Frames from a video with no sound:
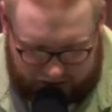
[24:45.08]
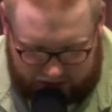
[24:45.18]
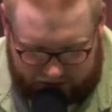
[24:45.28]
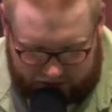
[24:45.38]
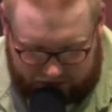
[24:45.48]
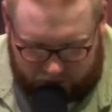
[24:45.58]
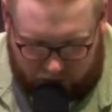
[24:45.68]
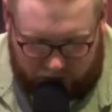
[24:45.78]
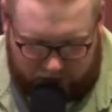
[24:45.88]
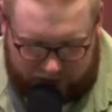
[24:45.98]
Um,
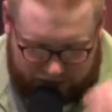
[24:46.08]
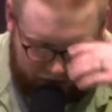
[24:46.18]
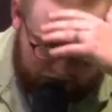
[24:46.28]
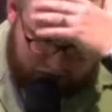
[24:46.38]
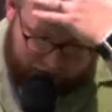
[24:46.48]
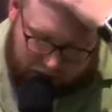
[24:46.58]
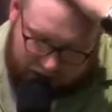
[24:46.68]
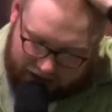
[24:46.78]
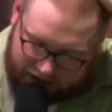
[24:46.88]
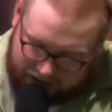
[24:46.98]
real quick, I'm going to give
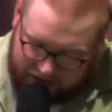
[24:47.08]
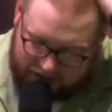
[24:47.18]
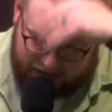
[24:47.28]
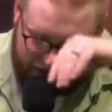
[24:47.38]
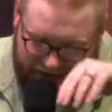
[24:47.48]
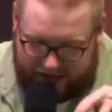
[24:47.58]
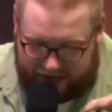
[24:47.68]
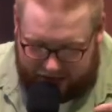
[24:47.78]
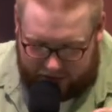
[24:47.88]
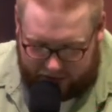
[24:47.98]
you a, a
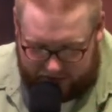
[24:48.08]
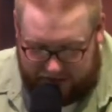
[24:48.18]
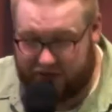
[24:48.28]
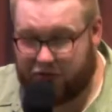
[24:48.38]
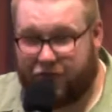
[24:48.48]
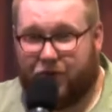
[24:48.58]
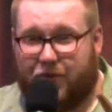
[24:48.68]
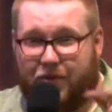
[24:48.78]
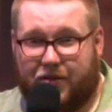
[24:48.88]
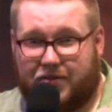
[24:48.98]
side note. This is your
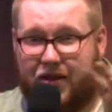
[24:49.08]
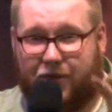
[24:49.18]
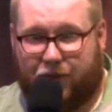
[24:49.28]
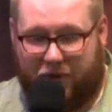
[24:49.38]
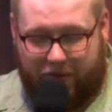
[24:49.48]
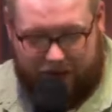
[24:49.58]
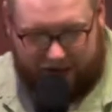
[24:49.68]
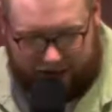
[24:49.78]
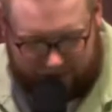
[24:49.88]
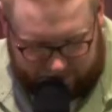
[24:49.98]
free, second freebie of
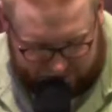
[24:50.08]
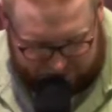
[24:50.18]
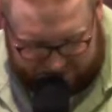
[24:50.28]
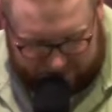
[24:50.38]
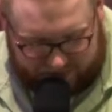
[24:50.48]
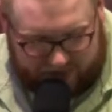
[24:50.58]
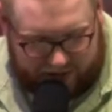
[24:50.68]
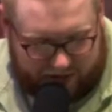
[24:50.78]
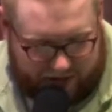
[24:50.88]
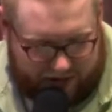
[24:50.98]
the day.
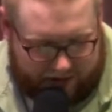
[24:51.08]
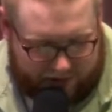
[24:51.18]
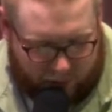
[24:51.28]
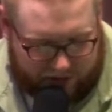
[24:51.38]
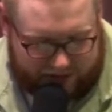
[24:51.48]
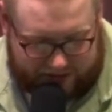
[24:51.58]
Uh, 4